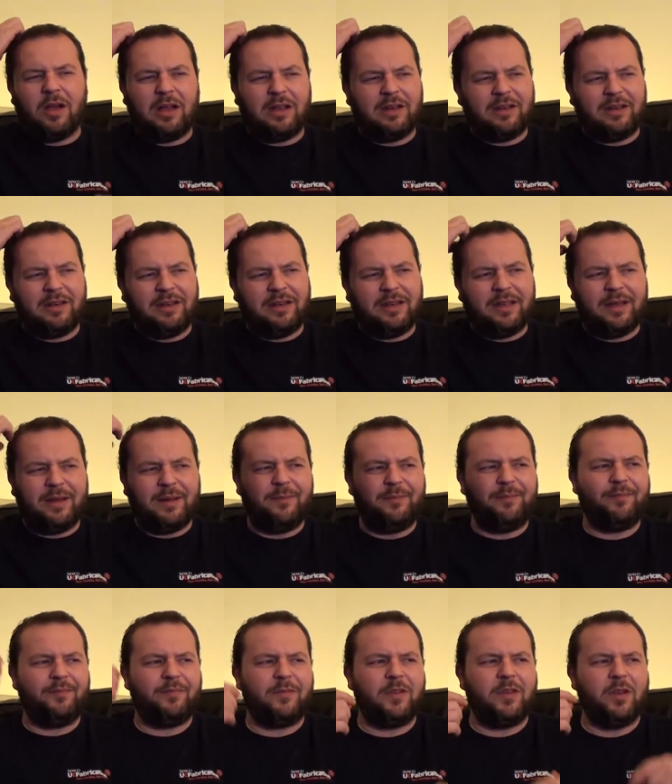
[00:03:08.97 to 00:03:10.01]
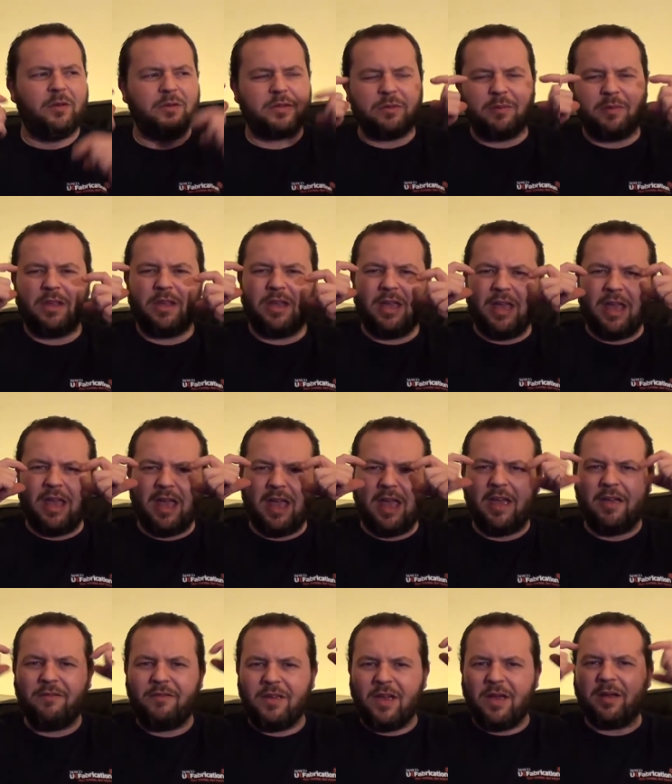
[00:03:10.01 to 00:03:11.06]
and um, you know, some of the
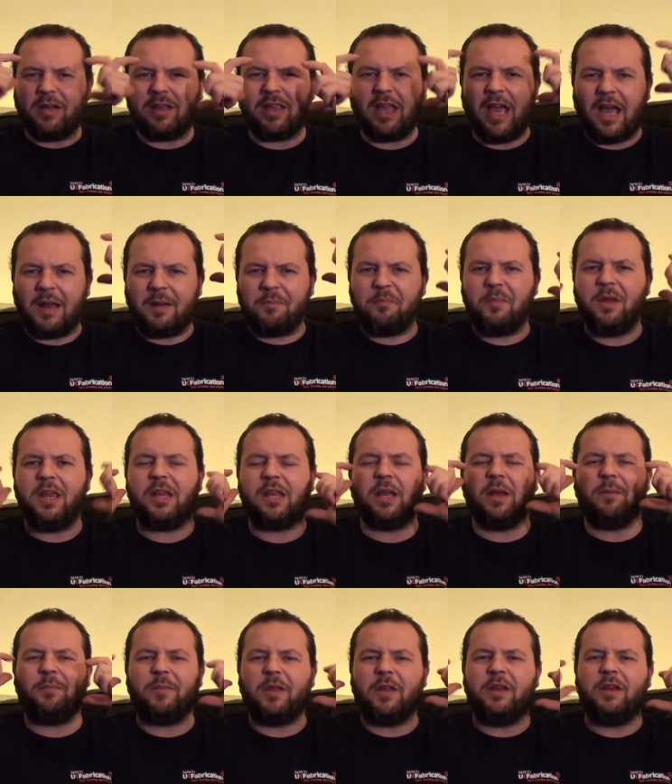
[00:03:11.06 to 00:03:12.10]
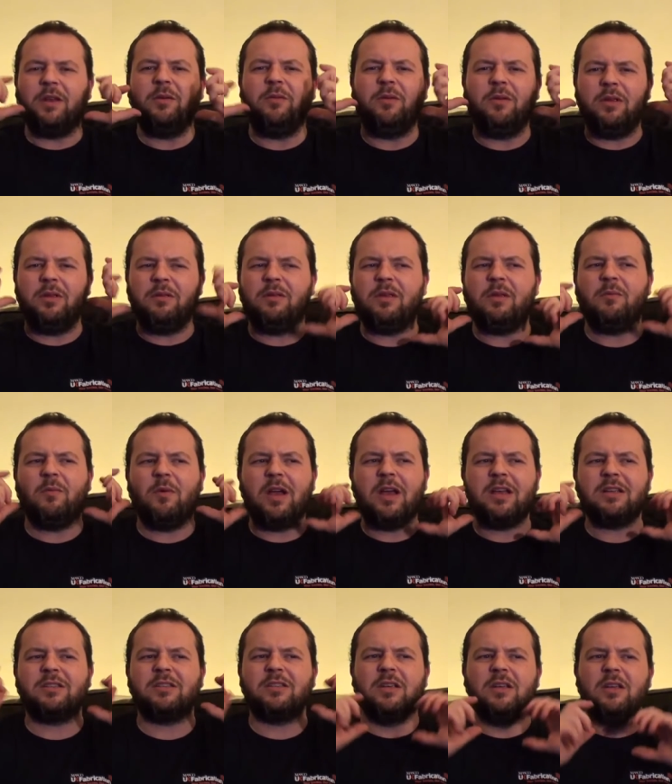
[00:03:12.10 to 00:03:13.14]
heavier cat makeup that he, he, he
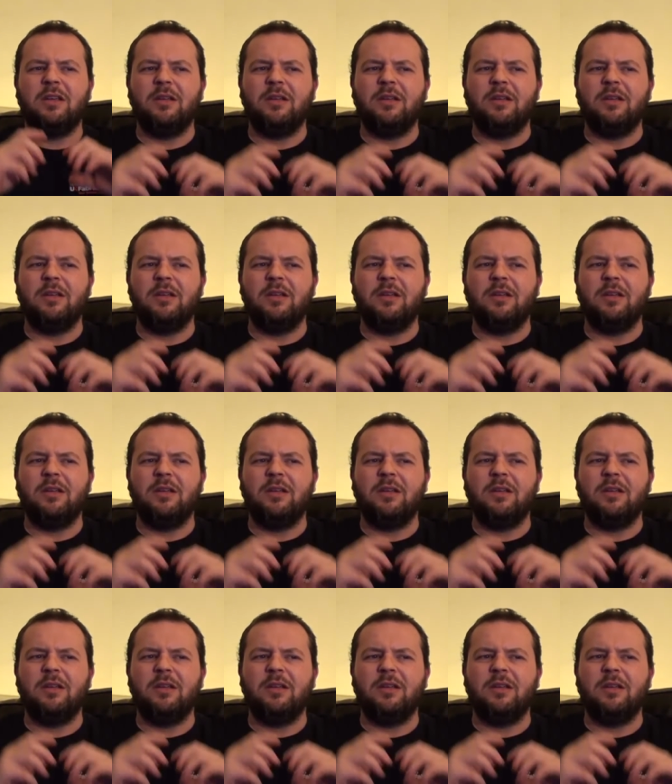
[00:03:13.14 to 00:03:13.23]
wears.